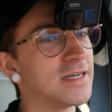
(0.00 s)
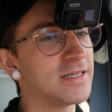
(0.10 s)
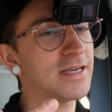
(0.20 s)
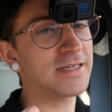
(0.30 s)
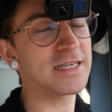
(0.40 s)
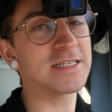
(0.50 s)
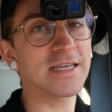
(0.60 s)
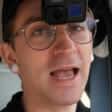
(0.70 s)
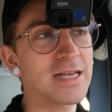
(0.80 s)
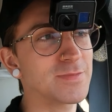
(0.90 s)
You get
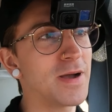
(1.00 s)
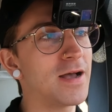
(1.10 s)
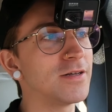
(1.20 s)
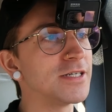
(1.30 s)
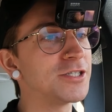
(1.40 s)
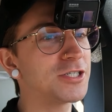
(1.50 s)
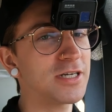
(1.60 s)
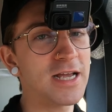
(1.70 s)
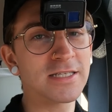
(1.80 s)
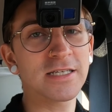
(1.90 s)
decent gas mileage.
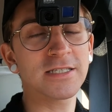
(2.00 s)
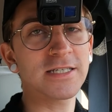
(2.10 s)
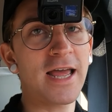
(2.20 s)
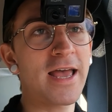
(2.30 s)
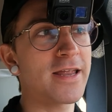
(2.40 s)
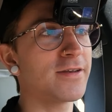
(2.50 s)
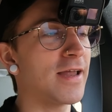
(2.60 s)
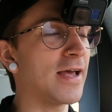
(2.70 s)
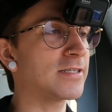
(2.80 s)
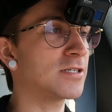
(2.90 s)
It's a sedan.
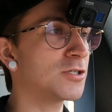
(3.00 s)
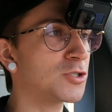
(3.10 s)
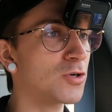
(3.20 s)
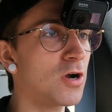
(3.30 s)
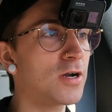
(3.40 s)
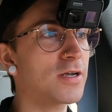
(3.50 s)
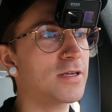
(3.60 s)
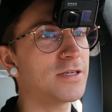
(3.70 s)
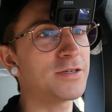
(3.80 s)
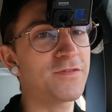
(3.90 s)
It has a good trunk.
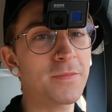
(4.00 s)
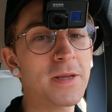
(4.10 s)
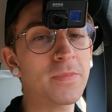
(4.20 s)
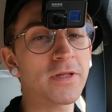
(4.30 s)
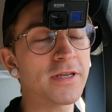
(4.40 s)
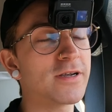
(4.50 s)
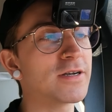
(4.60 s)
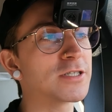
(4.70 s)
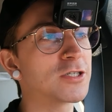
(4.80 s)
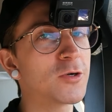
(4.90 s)
You can fit people in here.
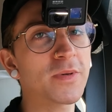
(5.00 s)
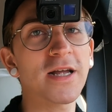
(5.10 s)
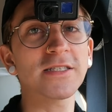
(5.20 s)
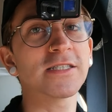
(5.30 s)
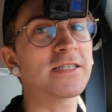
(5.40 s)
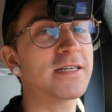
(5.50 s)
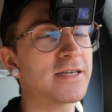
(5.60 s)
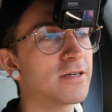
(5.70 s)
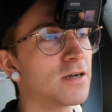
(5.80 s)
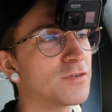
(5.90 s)
It's super nice to sit in
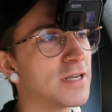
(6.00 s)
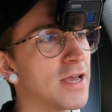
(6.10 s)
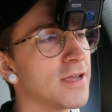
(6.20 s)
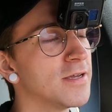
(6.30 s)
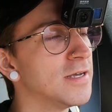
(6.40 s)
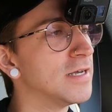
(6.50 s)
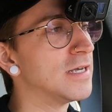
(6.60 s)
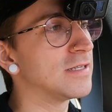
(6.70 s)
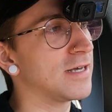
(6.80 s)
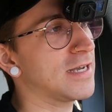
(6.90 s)
here every day.
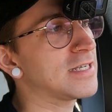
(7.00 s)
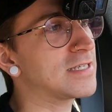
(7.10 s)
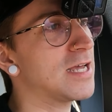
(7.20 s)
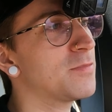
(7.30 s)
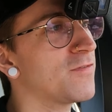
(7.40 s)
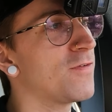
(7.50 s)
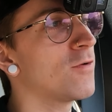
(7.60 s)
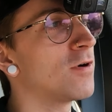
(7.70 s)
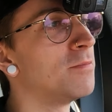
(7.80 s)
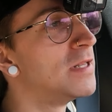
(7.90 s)
Like I said
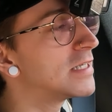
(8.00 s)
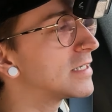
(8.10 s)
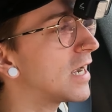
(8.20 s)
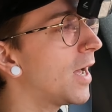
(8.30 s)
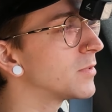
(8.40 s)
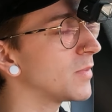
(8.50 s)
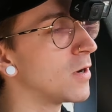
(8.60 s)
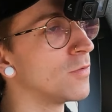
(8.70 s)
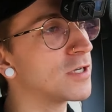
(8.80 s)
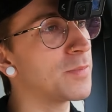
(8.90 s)
before a million times, my
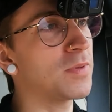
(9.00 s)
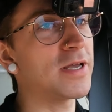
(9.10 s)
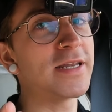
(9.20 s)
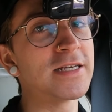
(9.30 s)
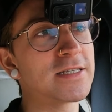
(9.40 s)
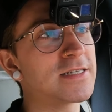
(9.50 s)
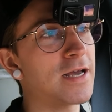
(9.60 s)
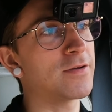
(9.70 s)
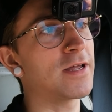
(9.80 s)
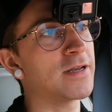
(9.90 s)
only complaint is the
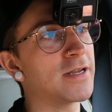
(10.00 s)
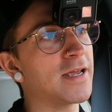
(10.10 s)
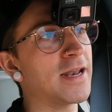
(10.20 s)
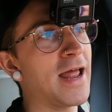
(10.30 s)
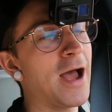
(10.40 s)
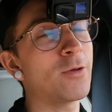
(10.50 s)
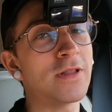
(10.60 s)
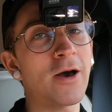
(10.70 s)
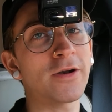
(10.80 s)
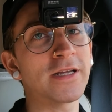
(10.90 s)
sound deadening and how
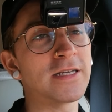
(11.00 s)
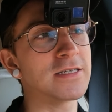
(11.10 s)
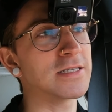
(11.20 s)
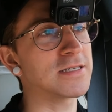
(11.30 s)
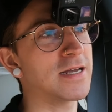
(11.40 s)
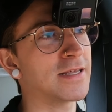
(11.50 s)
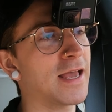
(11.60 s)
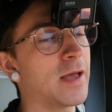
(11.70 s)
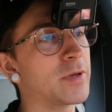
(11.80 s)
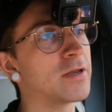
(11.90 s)
loud it is inside the
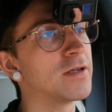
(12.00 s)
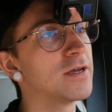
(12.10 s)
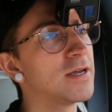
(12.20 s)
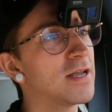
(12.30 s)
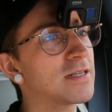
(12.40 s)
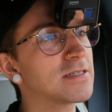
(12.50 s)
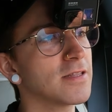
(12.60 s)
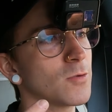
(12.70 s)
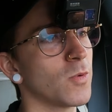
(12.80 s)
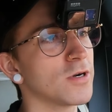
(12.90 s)
cabin. It's
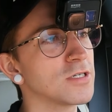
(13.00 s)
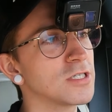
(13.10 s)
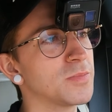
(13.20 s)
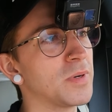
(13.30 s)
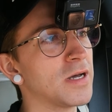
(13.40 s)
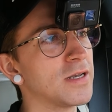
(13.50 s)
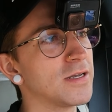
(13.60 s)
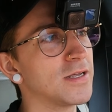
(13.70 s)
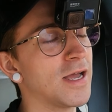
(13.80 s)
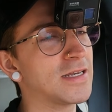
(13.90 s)
not the worst, but
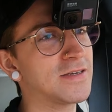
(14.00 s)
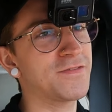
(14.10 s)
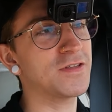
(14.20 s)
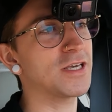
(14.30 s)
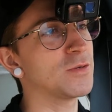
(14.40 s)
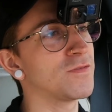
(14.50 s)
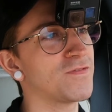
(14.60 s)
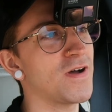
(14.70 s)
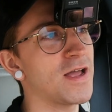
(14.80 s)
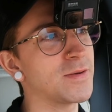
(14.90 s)
I feel like you would
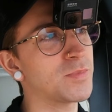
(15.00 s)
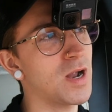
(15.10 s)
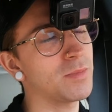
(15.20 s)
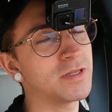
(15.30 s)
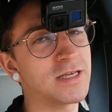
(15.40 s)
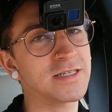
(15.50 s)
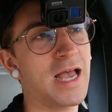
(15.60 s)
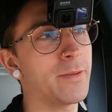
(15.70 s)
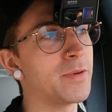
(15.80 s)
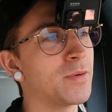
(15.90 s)
find probably less
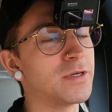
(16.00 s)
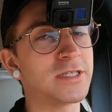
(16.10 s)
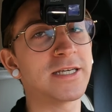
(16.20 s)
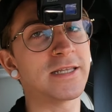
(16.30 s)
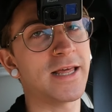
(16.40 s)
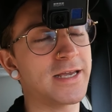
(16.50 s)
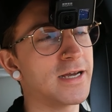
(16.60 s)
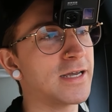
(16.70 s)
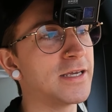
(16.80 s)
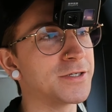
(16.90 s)
cabin noise in like
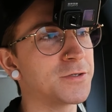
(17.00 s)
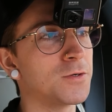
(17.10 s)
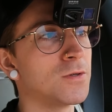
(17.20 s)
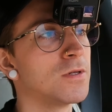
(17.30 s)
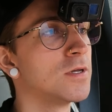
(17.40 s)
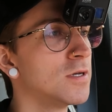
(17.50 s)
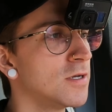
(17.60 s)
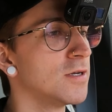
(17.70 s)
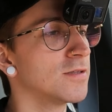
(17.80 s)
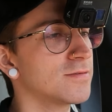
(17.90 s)
a Kia Soul.
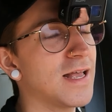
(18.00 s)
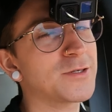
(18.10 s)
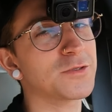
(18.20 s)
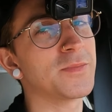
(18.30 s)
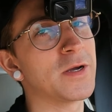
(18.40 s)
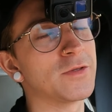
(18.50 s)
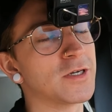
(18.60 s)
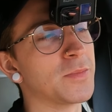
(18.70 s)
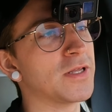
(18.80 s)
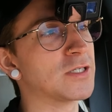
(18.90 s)
That's really my only
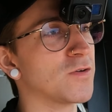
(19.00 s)
complaint.